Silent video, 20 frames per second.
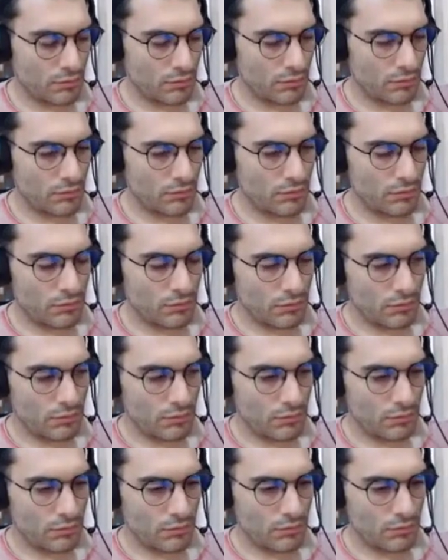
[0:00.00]

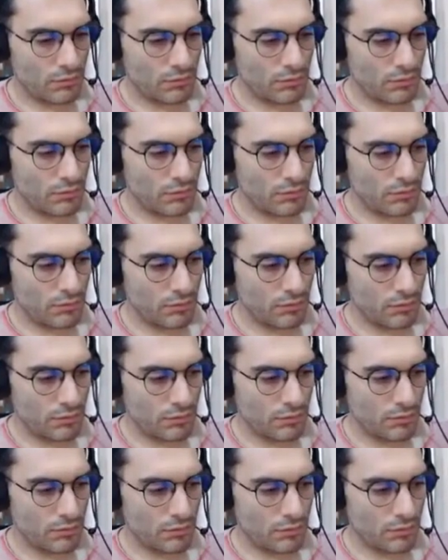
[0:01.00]

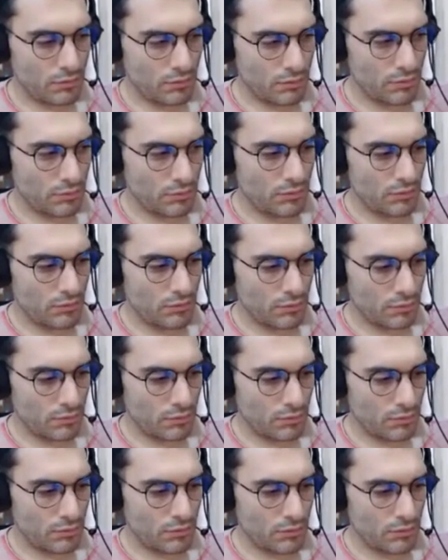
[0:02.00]

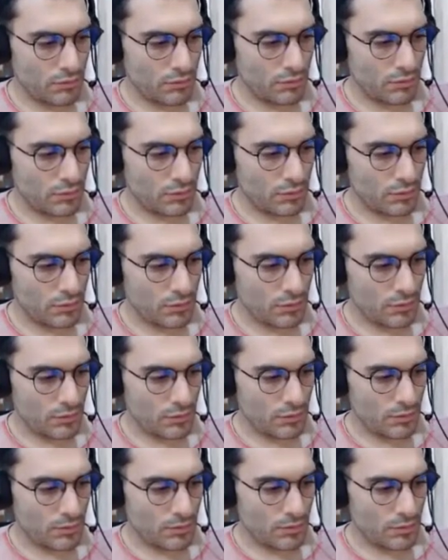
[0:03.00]

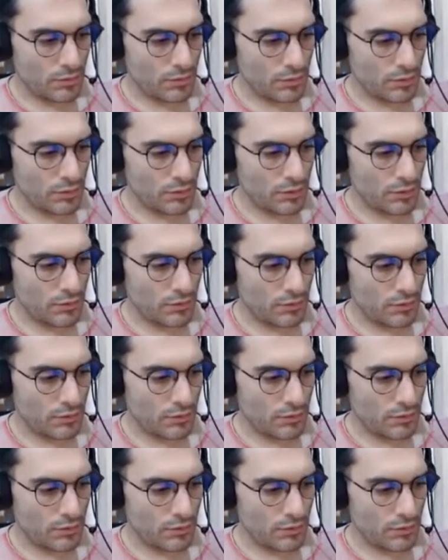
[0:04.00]
No words are spoken by the person on screen.